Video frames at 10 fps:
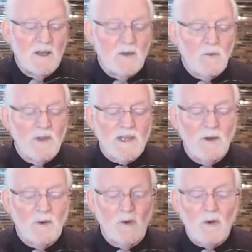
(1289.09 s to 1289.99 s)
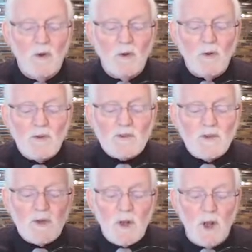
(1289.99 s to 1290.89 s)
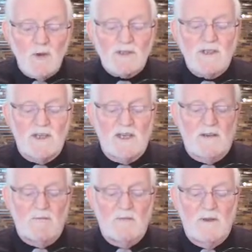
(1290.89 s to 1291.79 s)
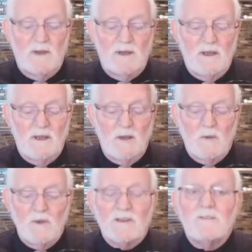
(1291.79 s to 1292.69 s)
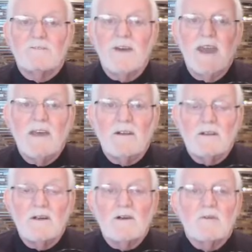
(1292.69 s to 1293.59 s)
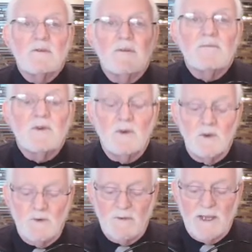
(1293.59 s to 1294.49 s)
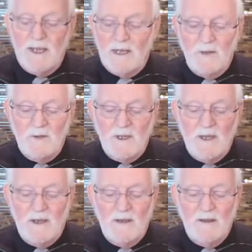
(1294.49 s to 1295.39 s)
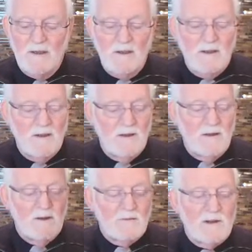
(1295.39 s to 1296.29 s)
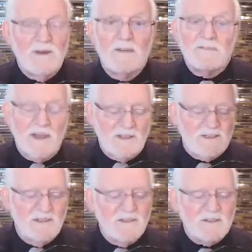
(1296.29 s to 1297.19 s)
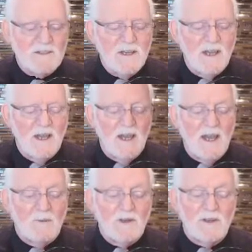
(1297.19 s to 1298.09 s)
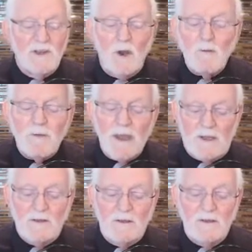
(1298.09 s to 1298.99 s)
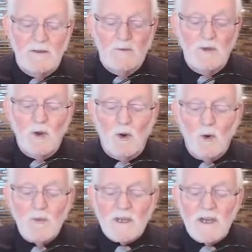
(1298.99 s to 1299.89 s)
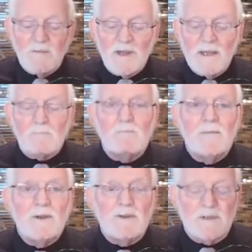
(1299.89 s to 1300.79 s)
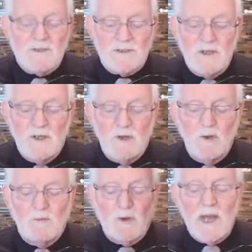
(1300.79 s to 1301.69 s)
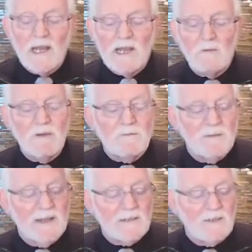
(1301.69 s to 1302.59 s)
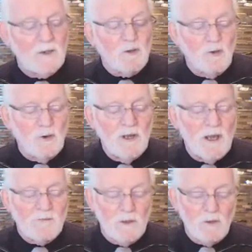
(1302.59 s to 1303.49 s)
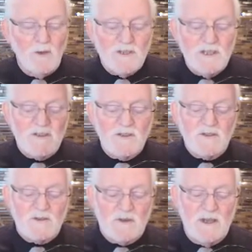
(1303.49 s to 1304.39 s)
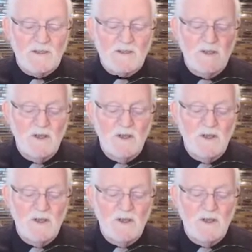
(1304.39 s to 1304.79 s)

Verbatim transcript: We can all draw close to him with the veil removed, hallelujah, from our faces, and with no veil, we all become like mirrors who brightly reflect the glory of the Lord Jesus Christ.